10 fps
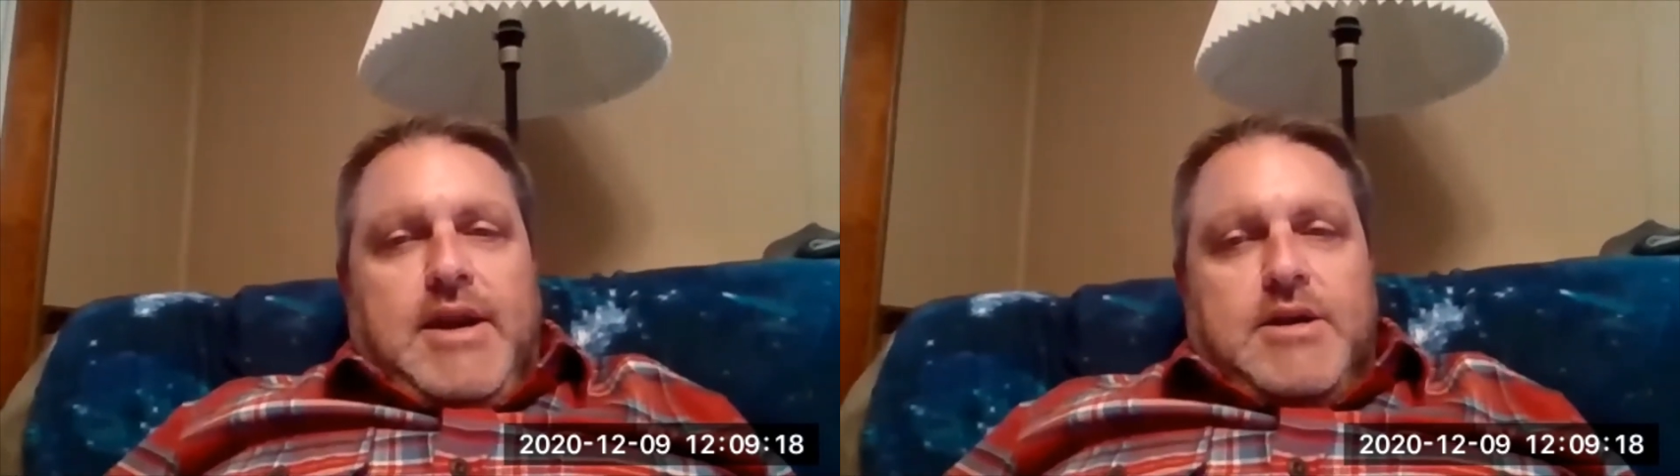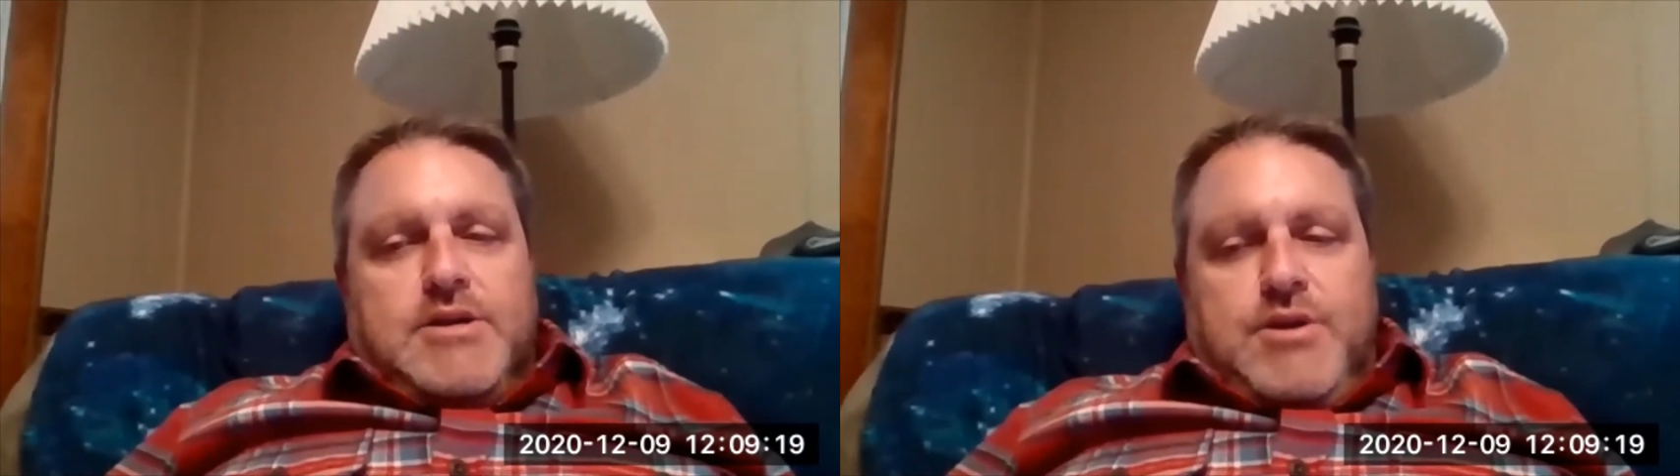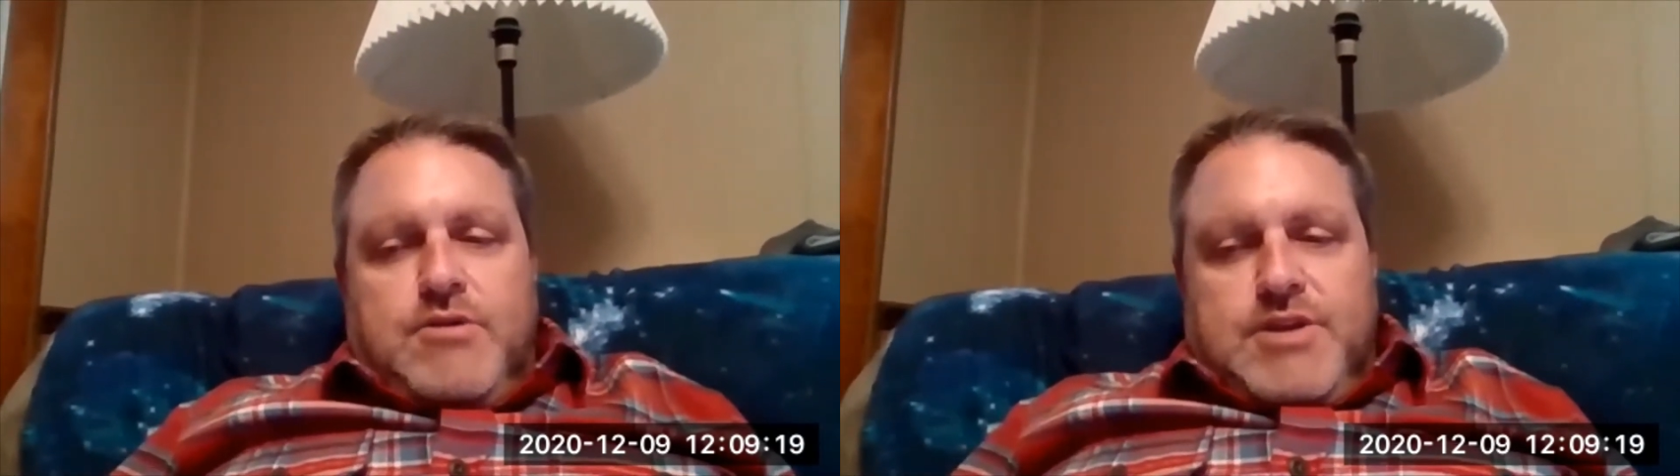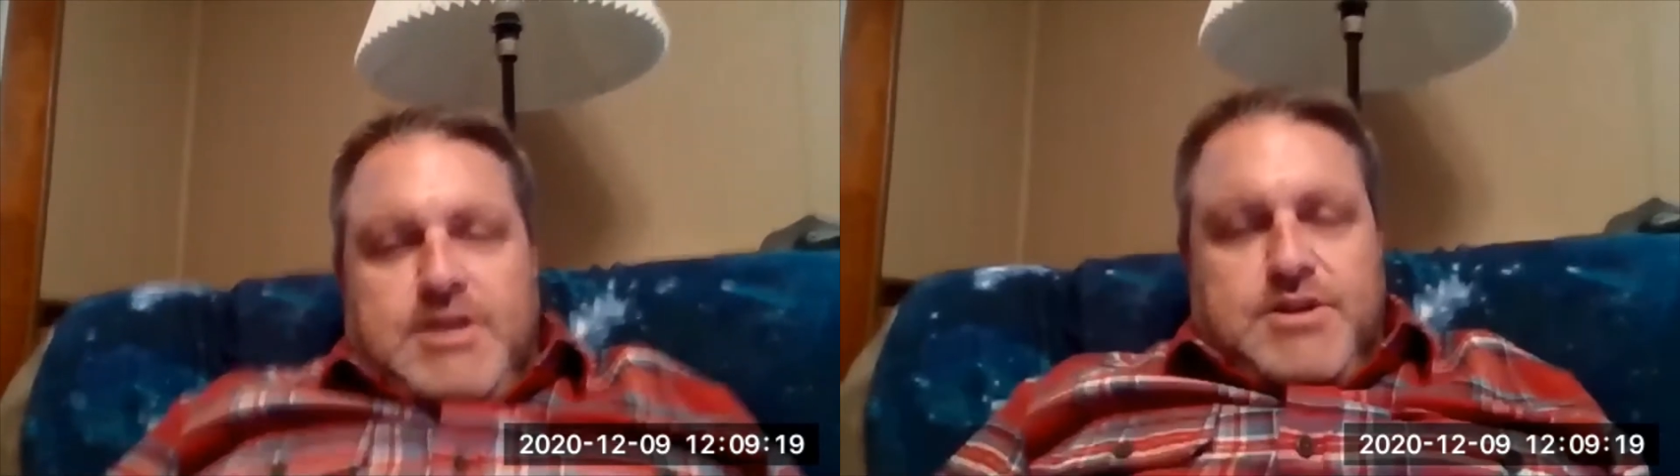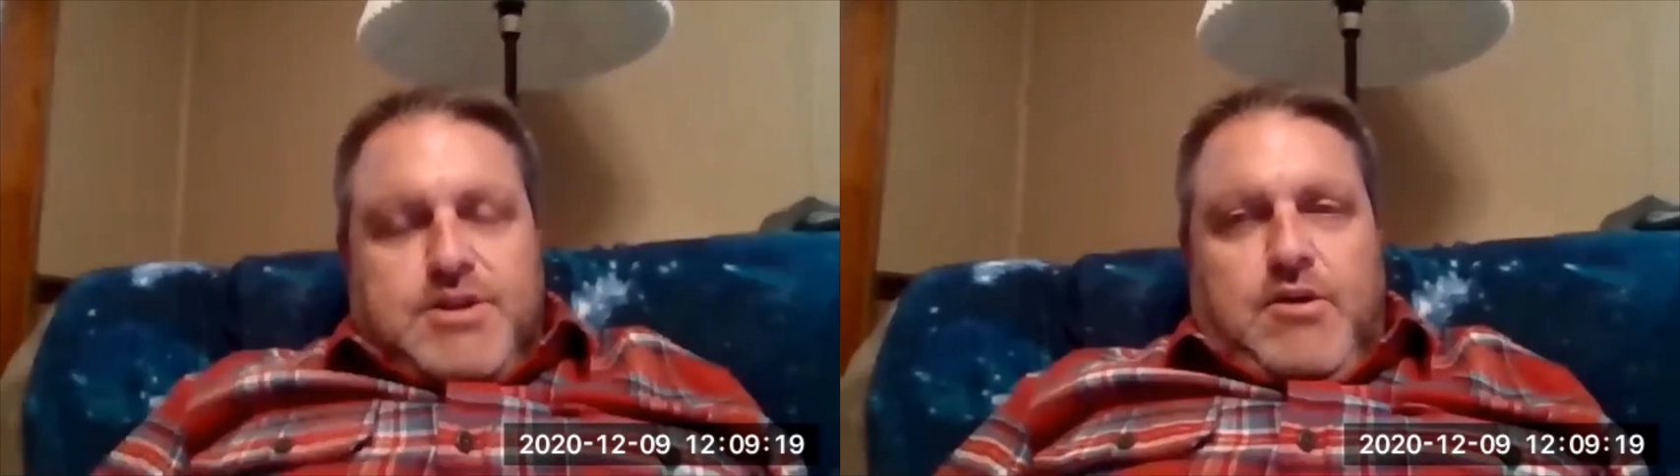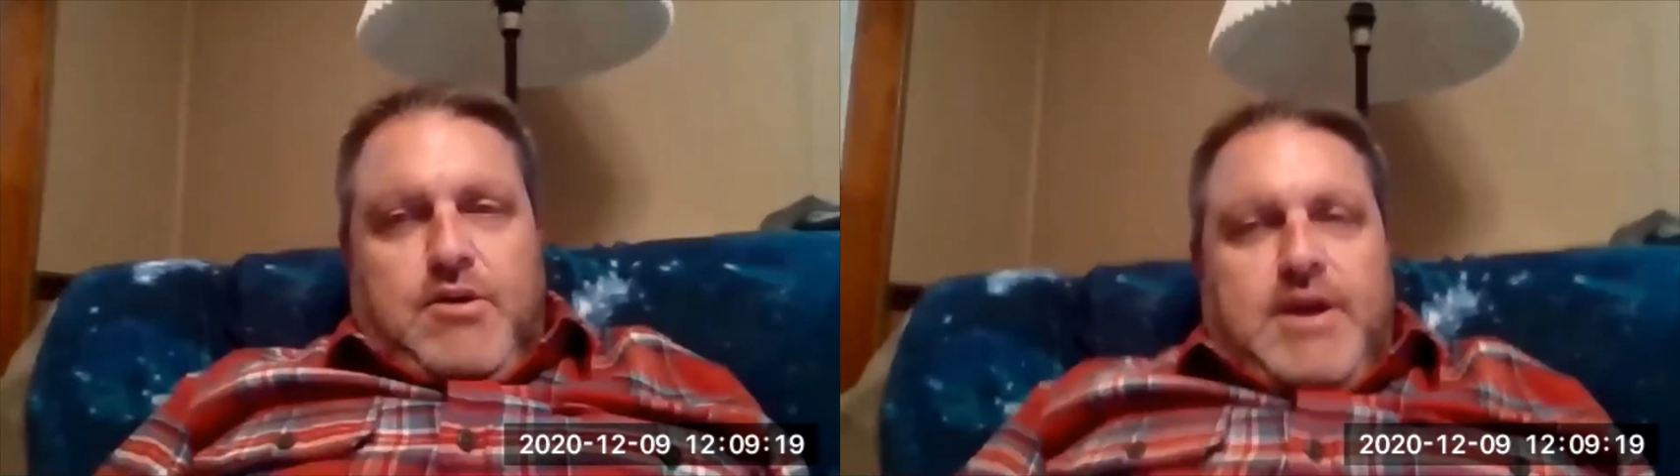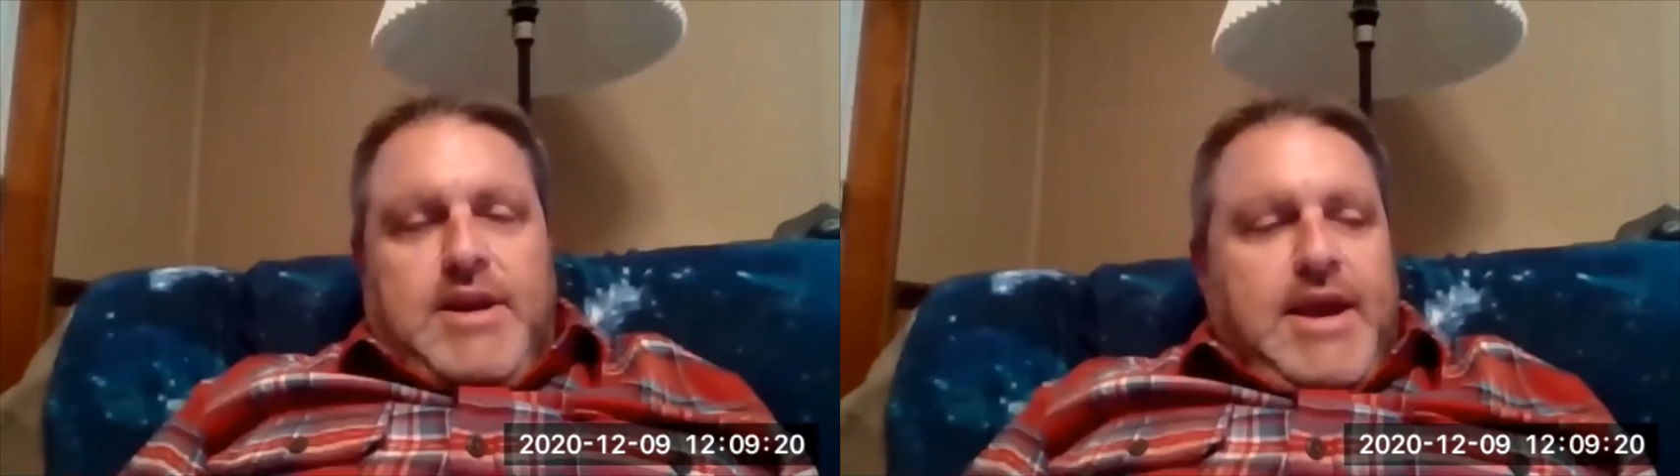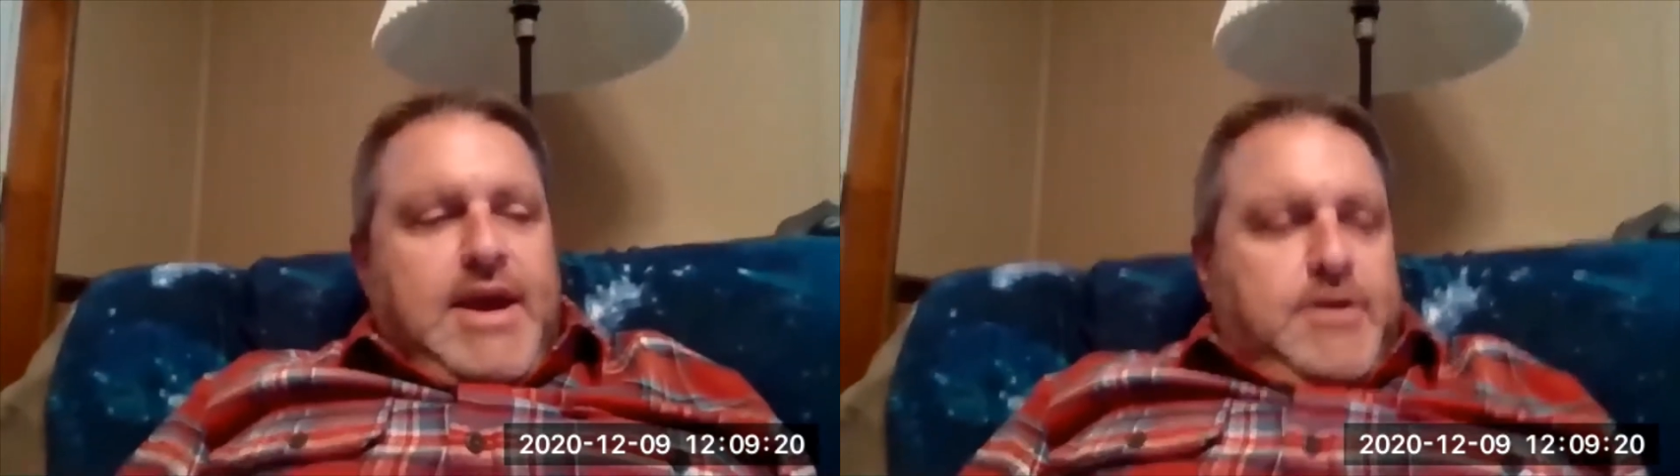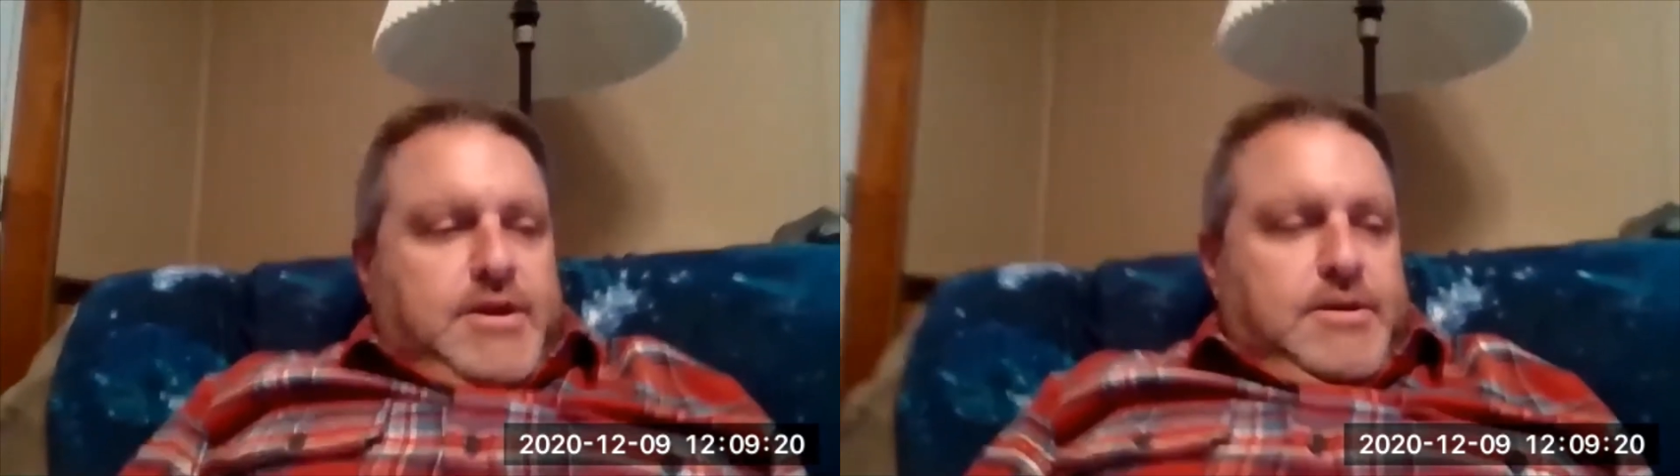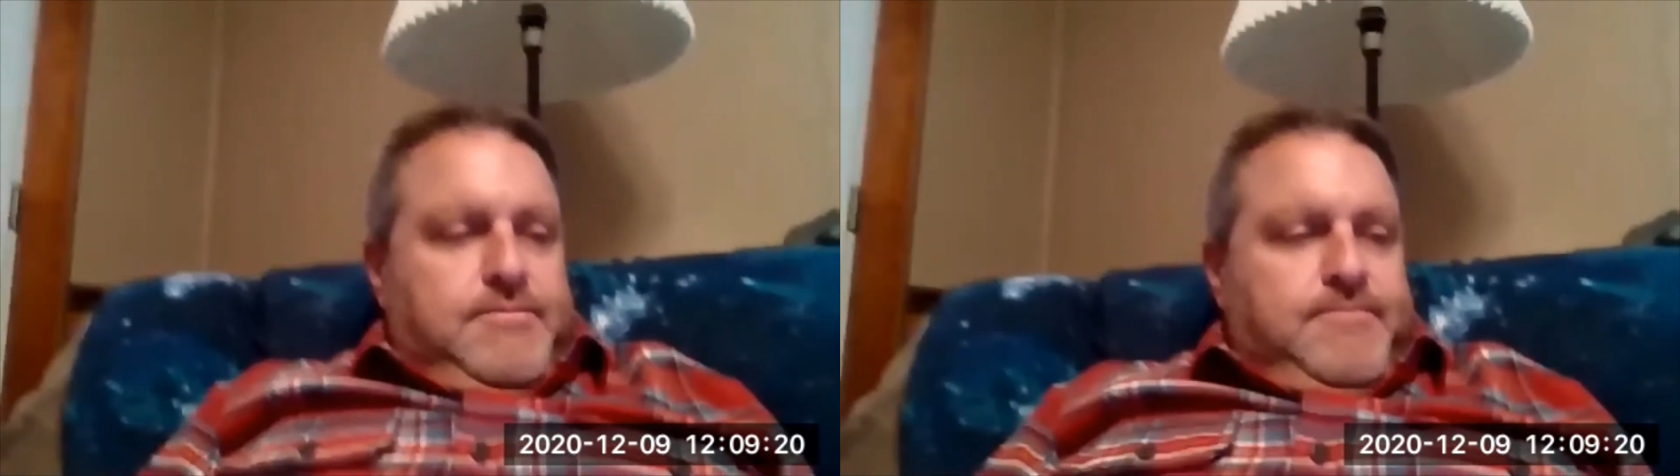an associate's degree in accounting.